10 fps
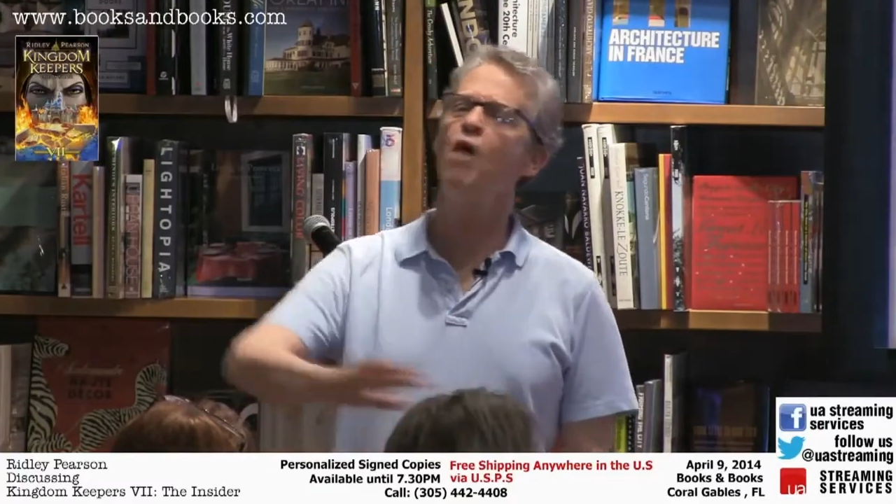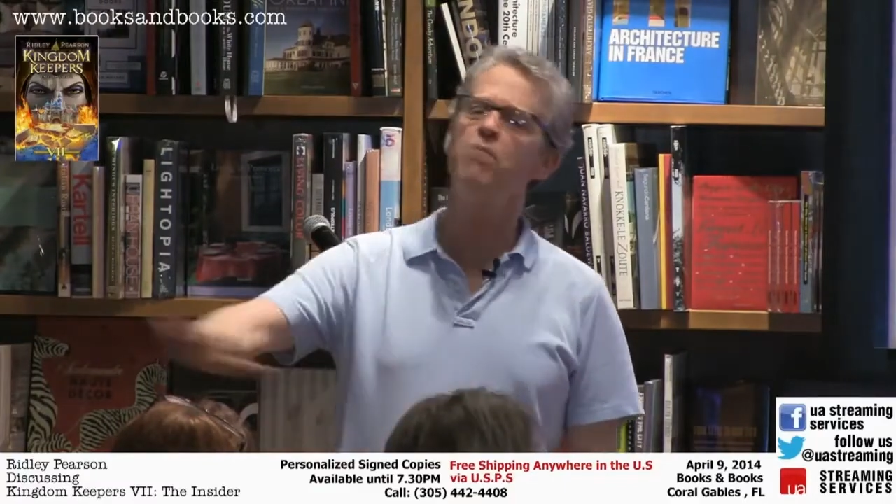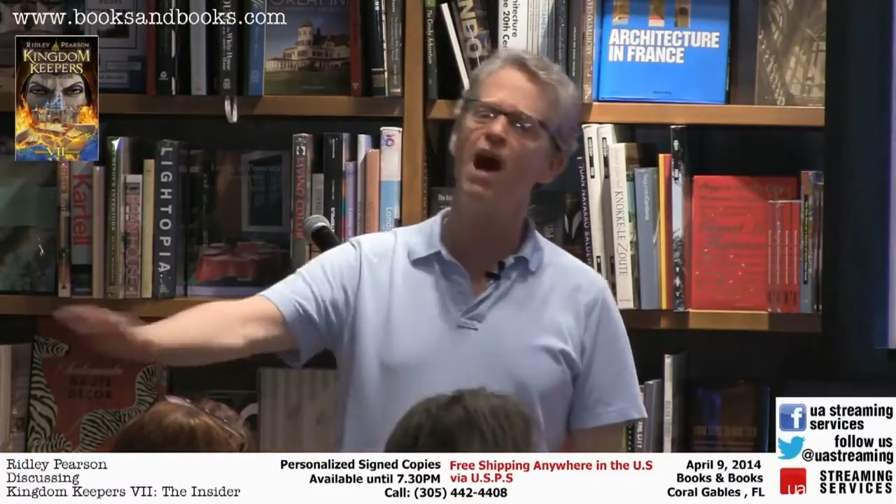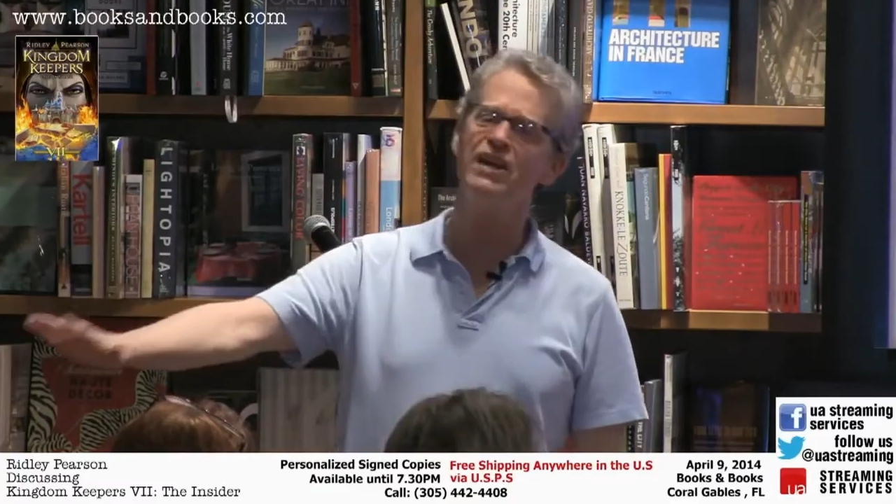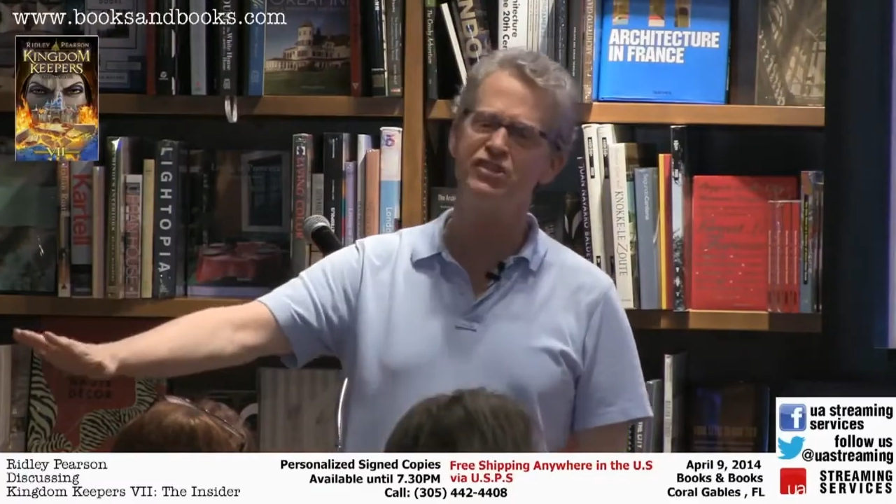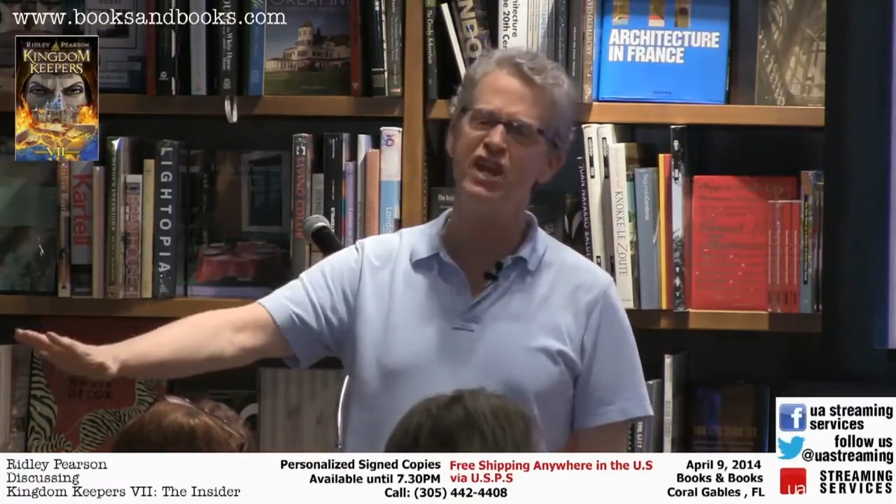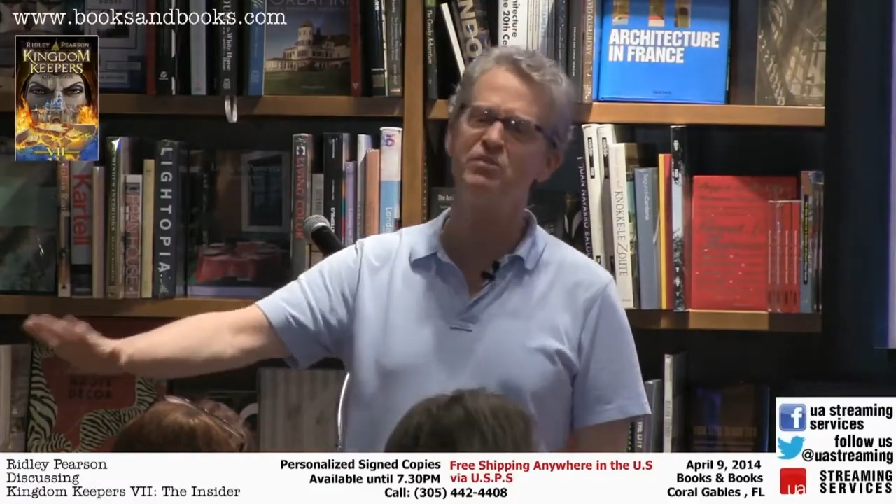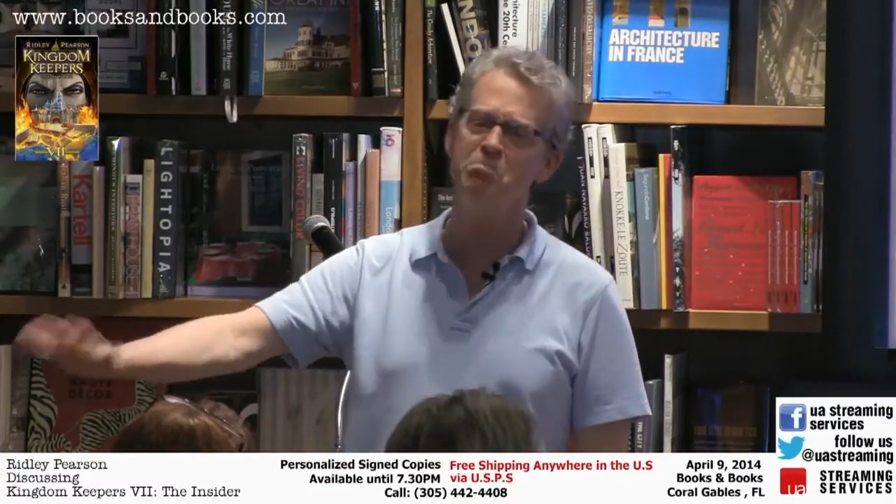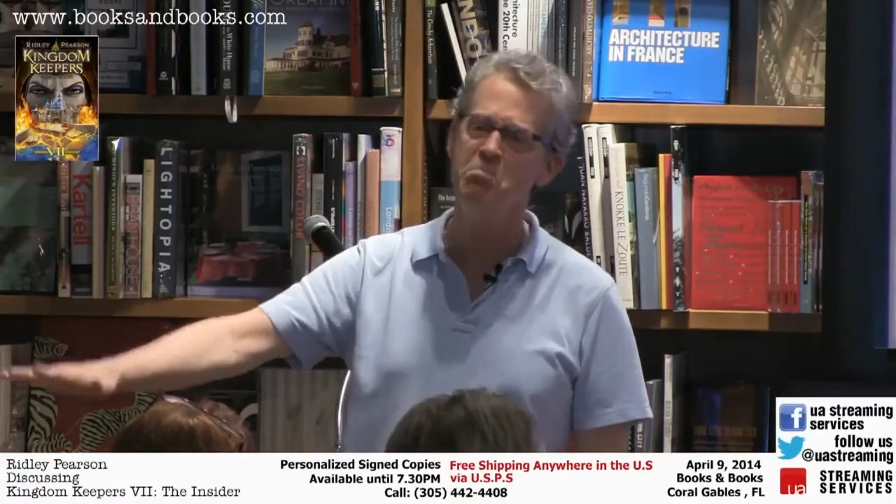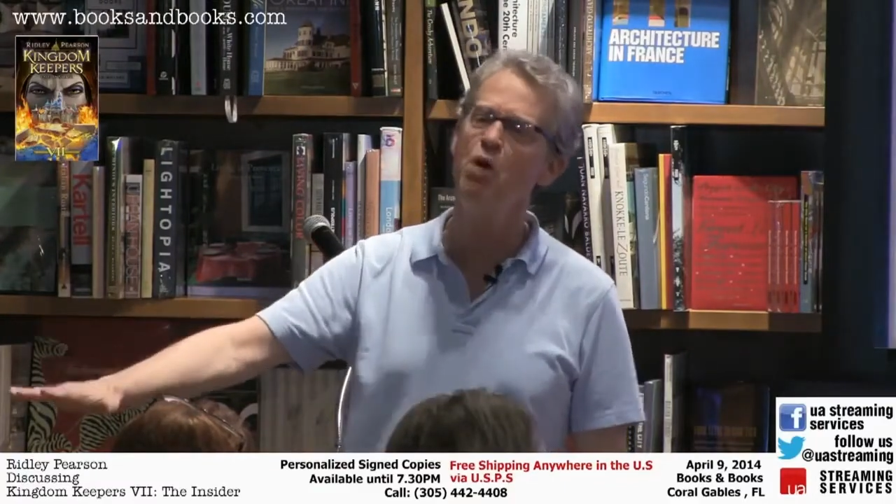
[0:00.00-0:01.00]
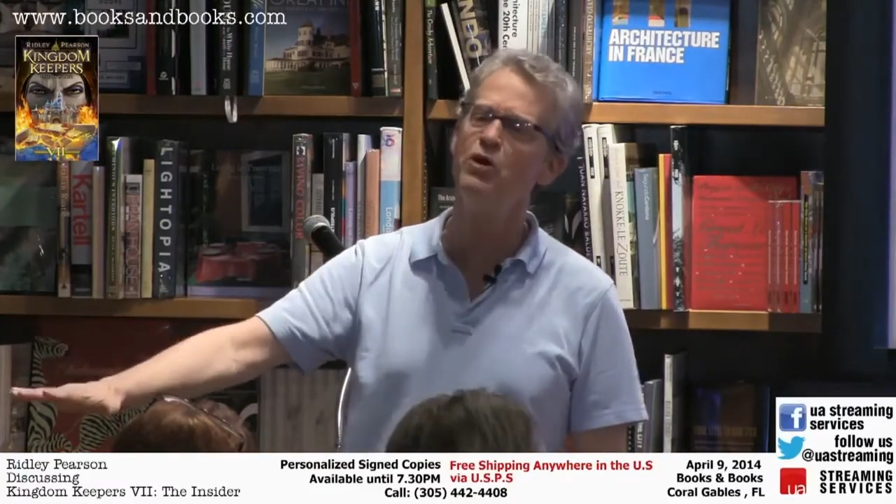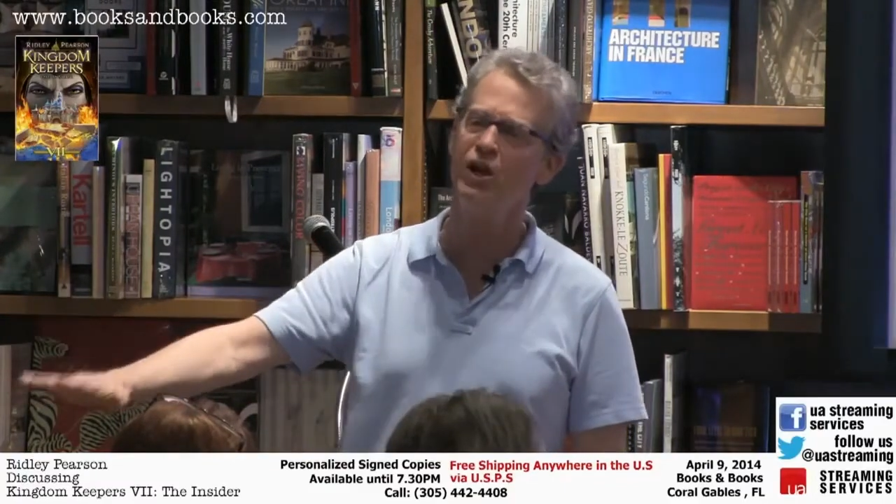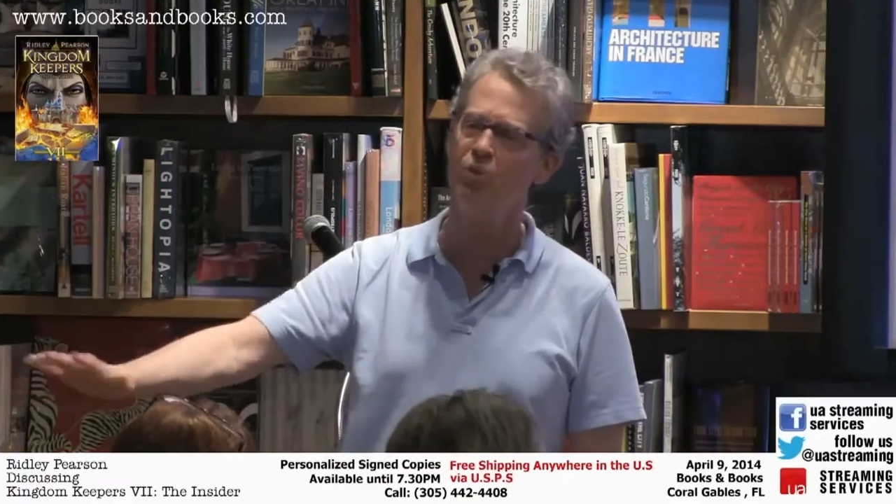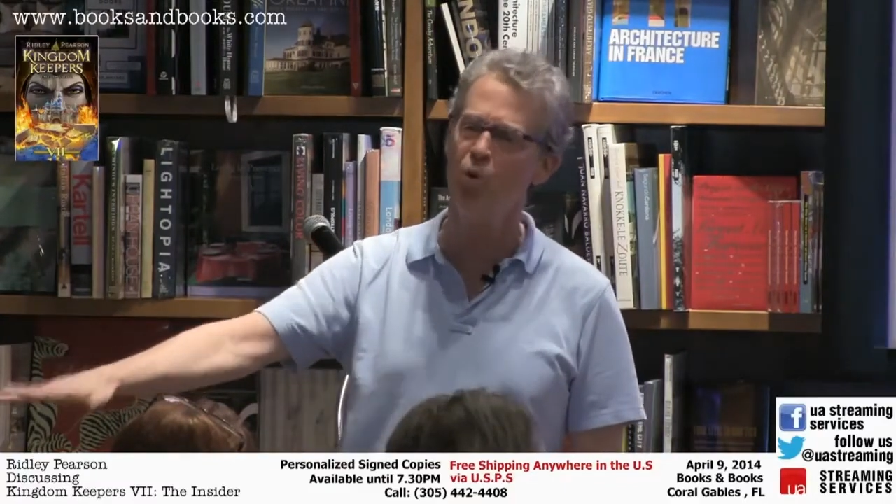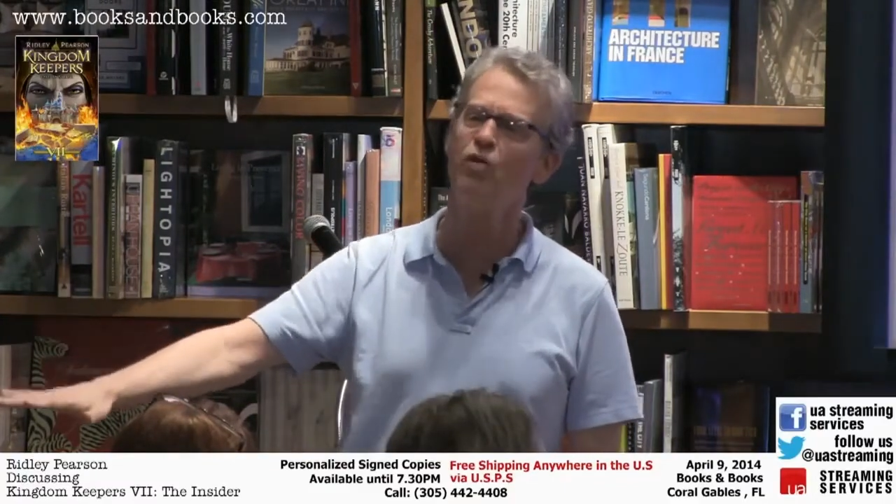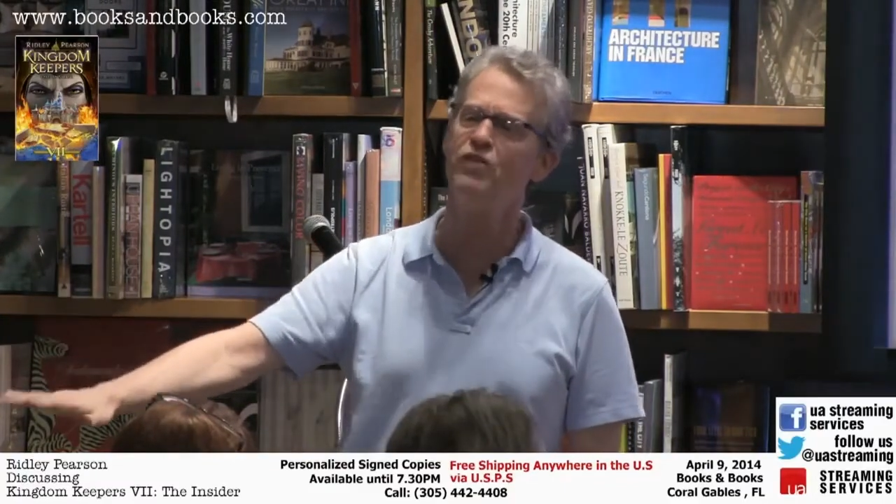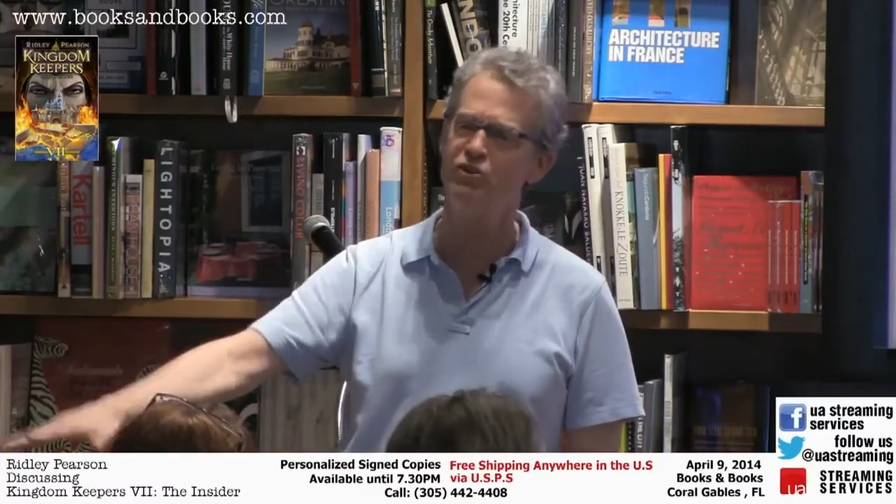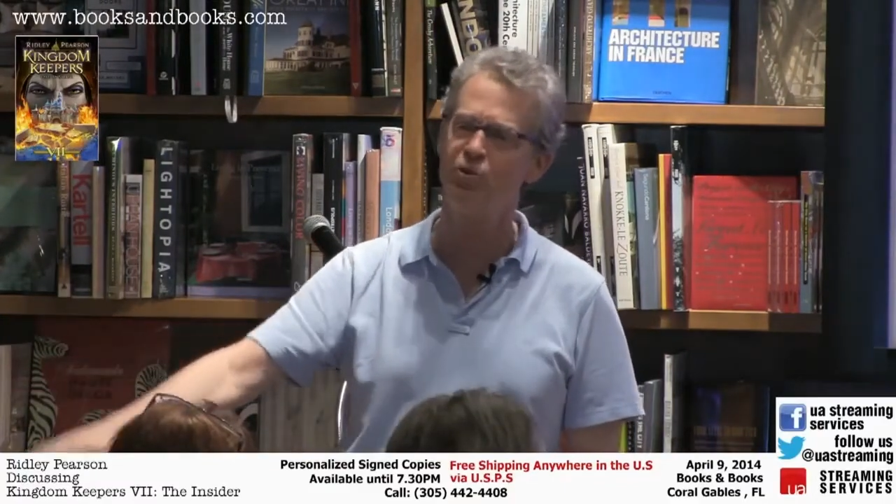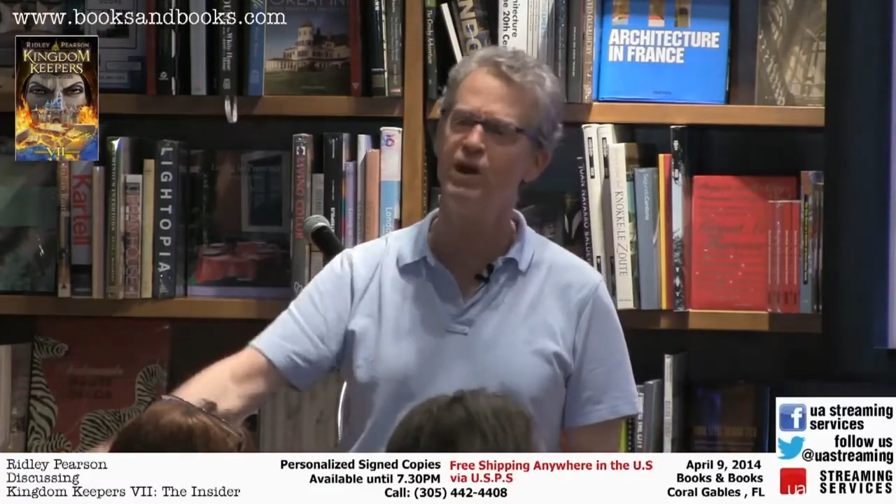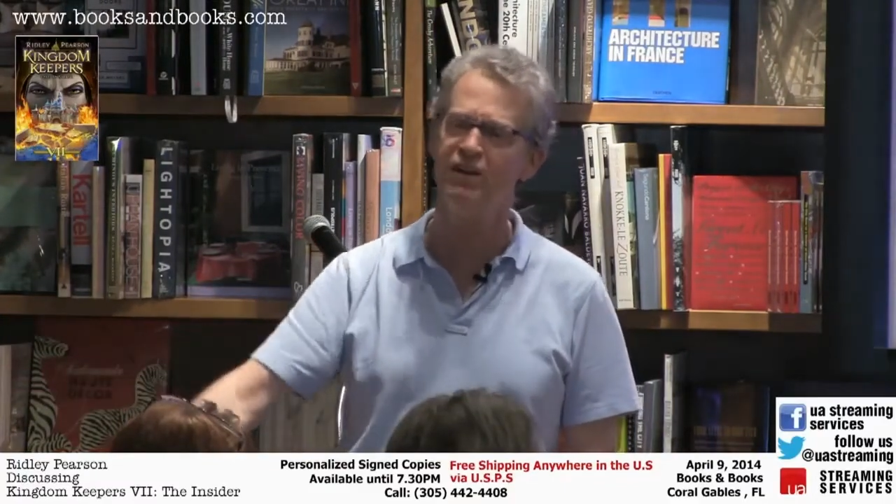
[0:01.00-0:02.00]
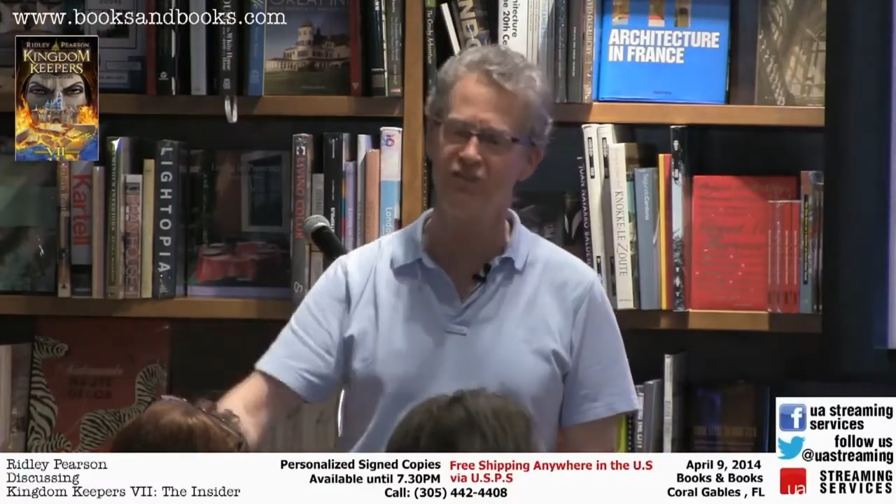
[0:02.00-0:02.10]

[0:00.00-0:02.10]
by 6 million worthy trees,